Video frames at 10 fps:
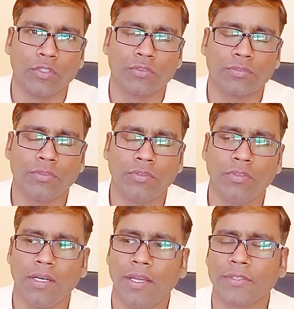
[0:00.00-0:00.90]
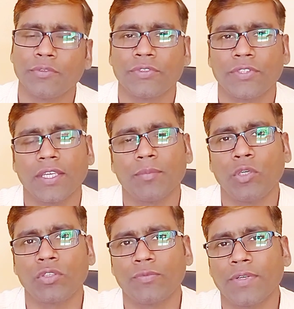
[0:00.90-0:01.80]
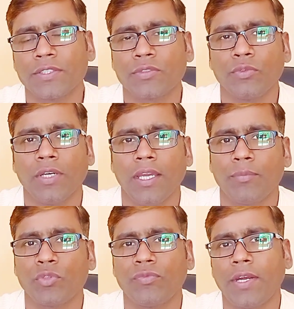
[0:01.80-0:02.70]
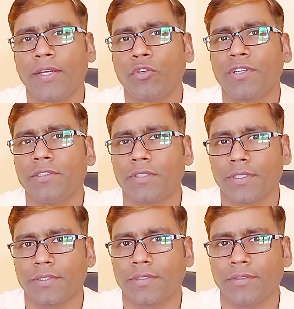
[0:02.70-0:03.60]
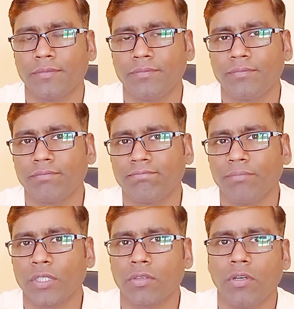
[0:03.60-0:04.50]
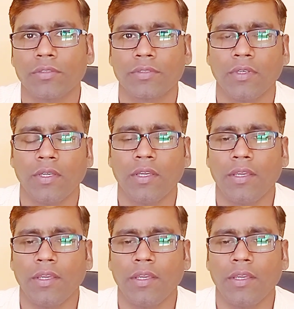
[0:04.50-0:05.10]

So I could say about first you have to find your interest, because